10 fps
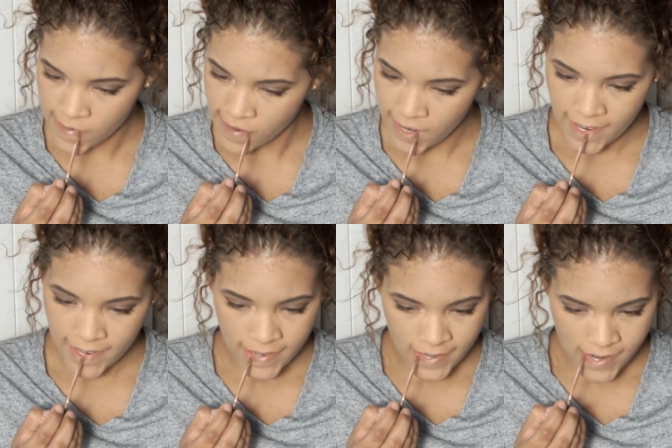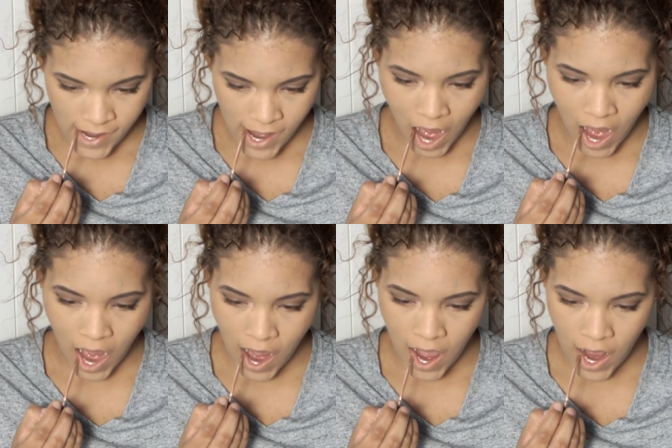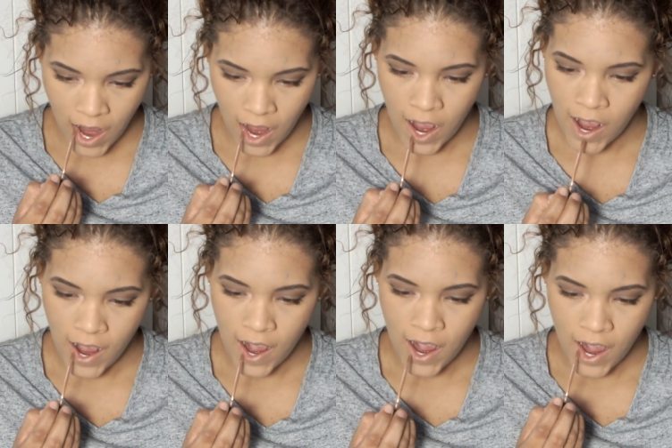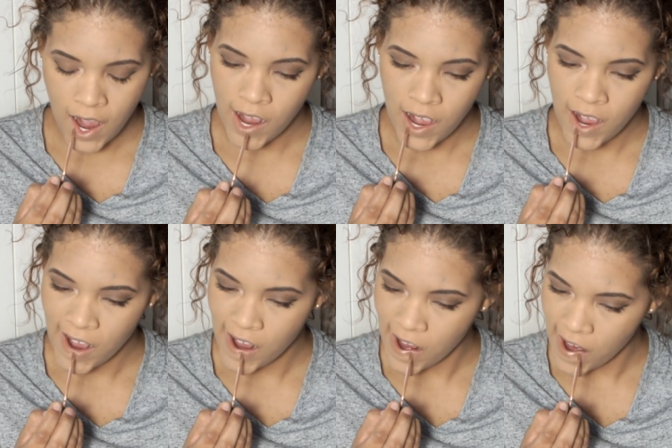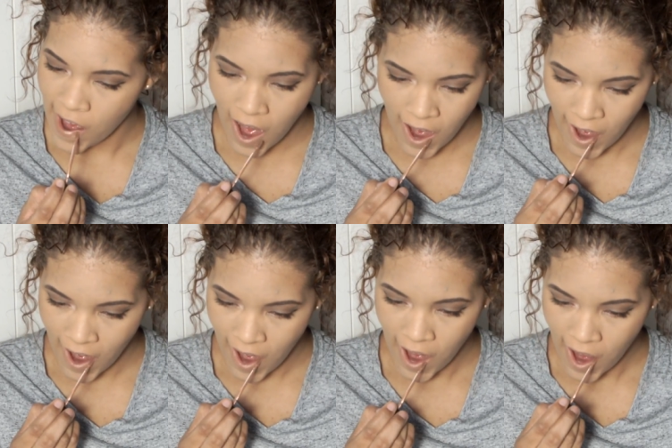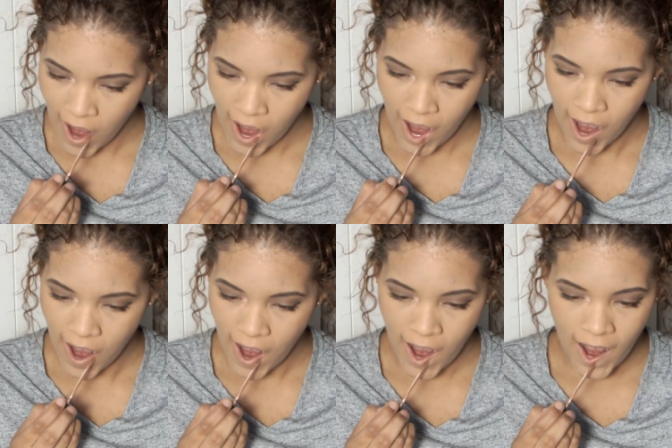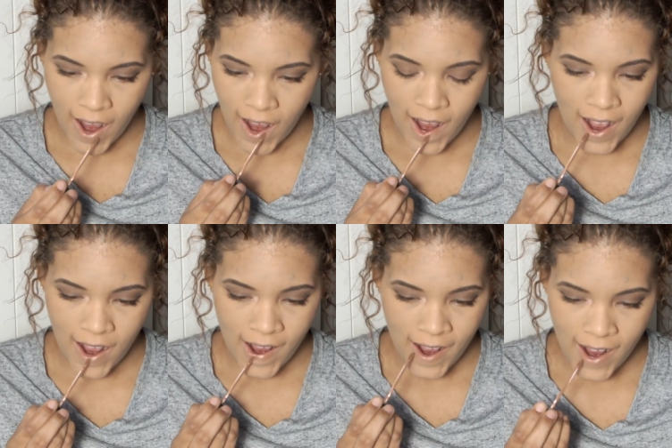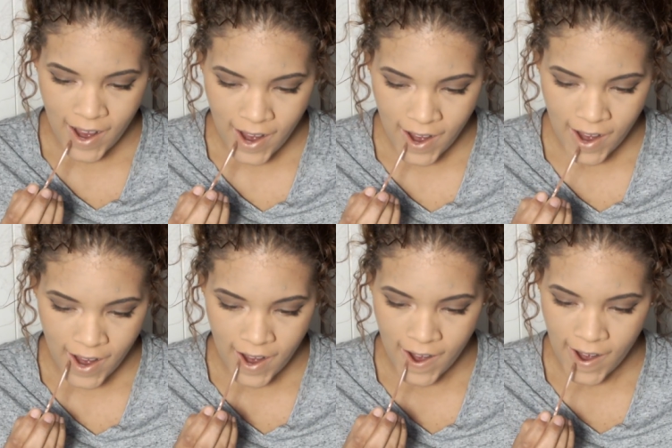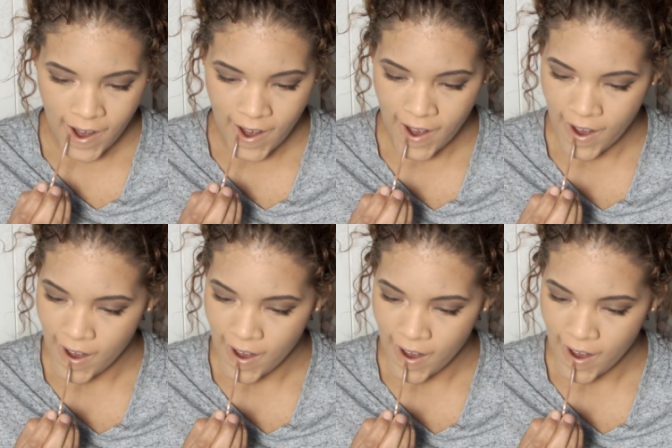Oh, that's what they are. A little lippity stuff. I'm gonna put on a little lippity shine.